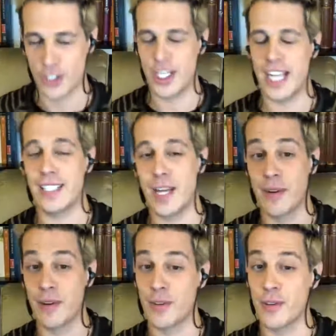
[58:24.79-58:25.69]
and she had to tell
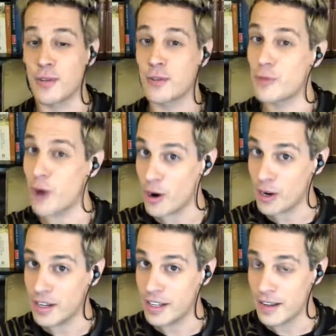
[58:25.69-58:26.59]
me whether it was rot
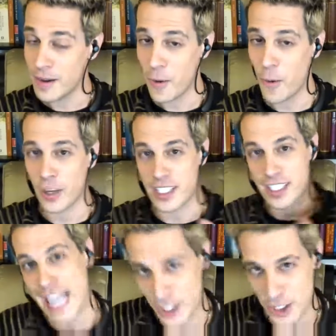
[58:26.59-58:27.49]
or a
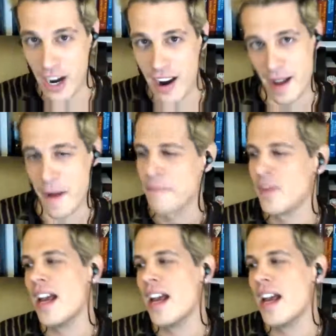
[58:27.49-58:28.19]
slashed tire.